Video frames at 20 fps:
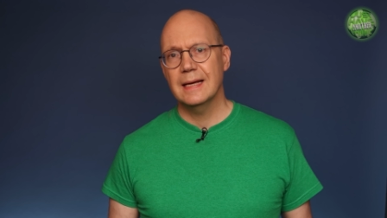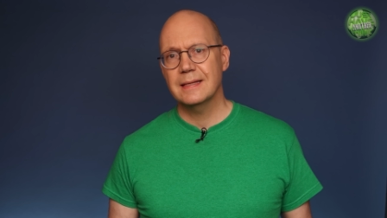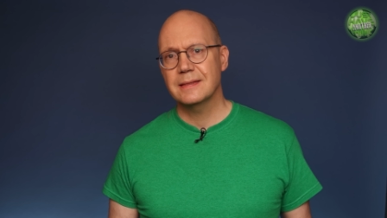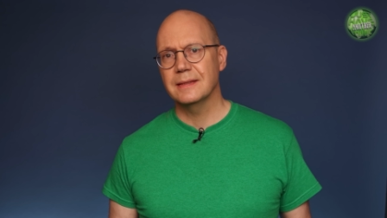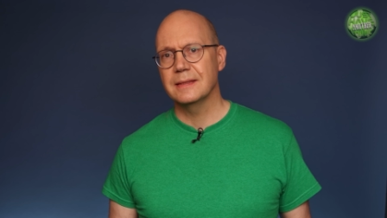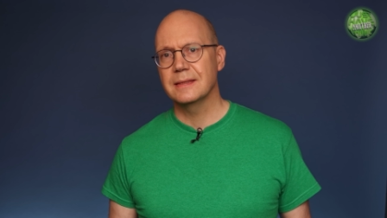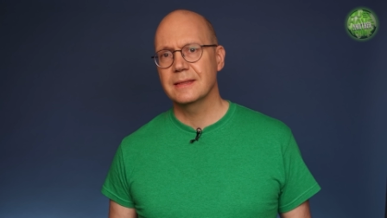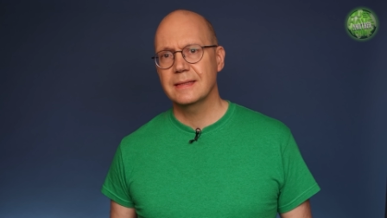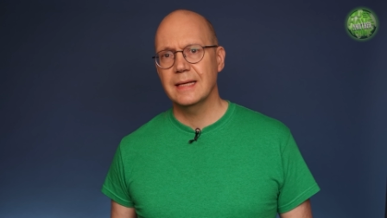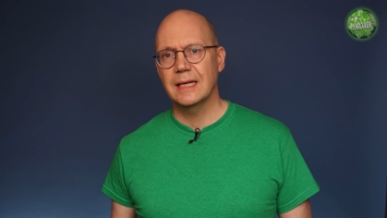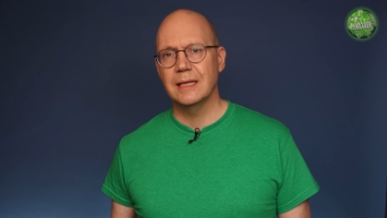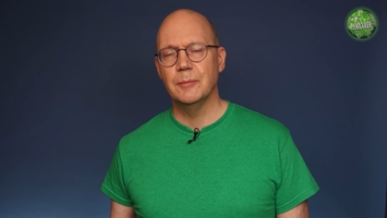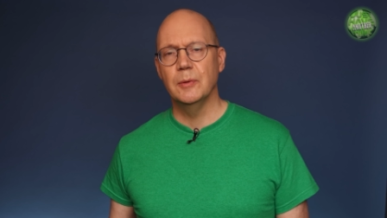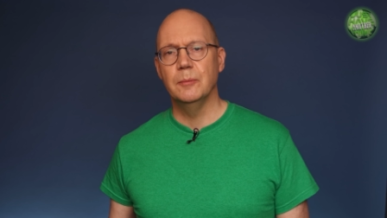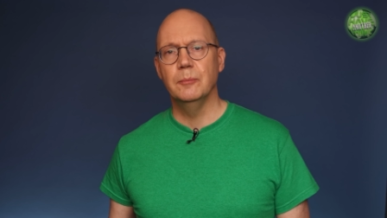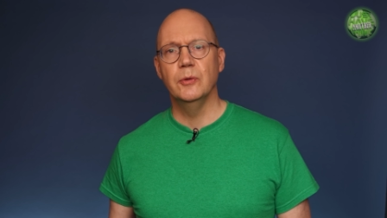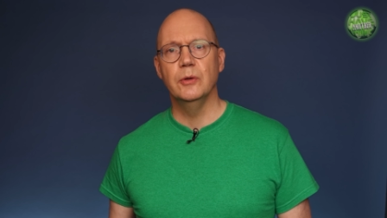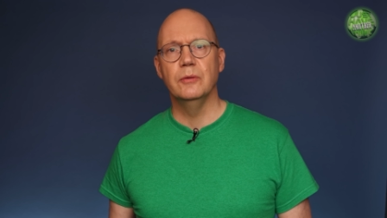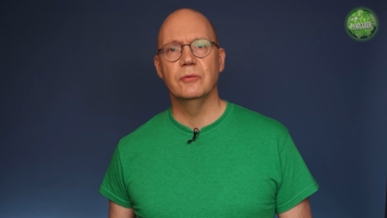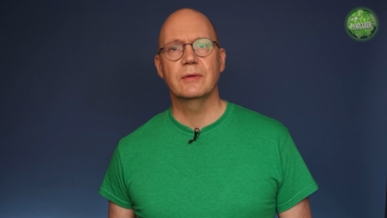As the
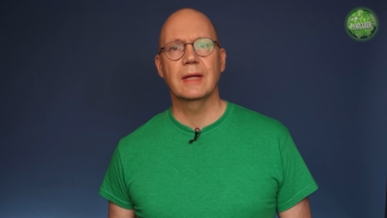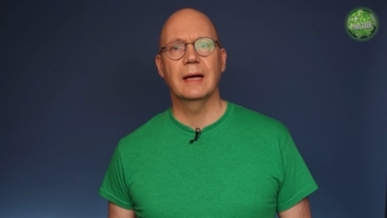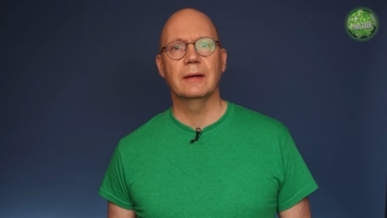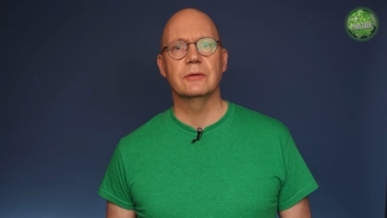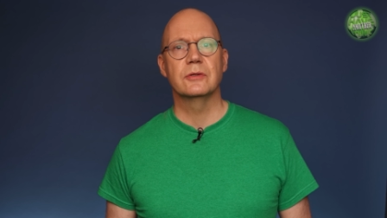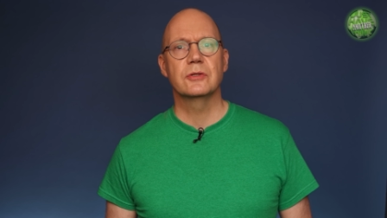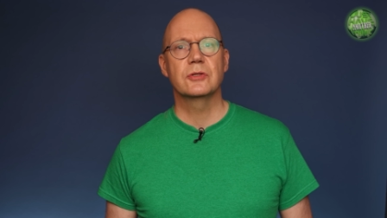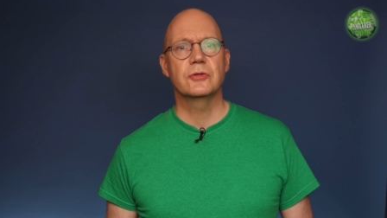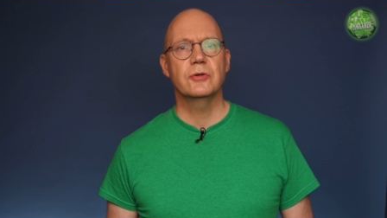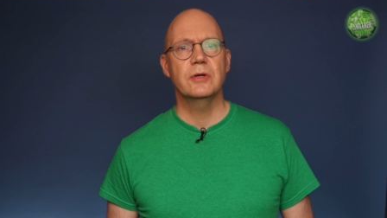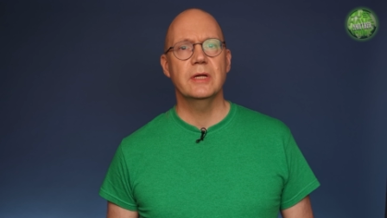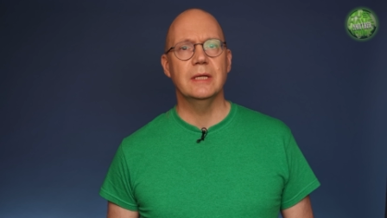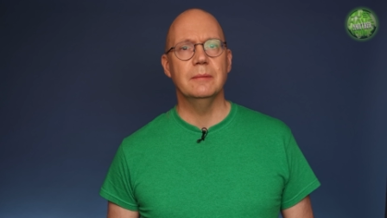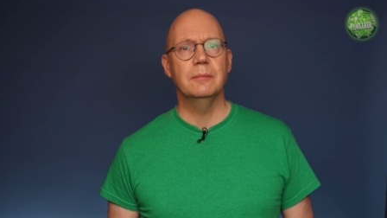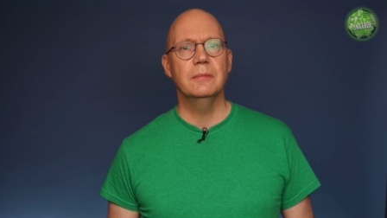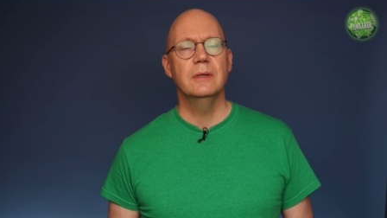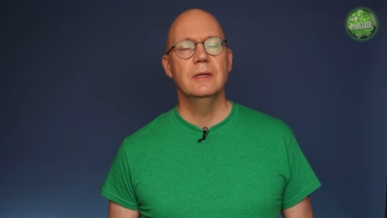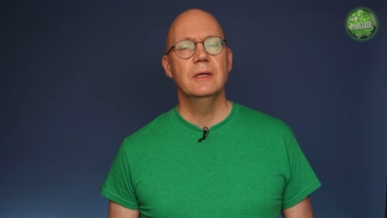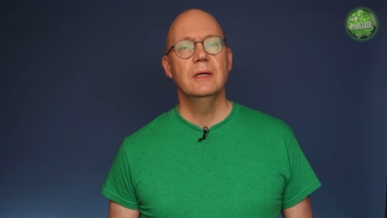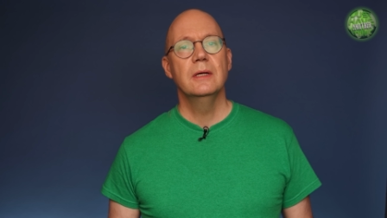sediment moves
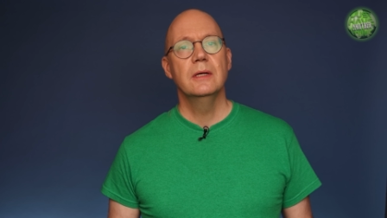downstream,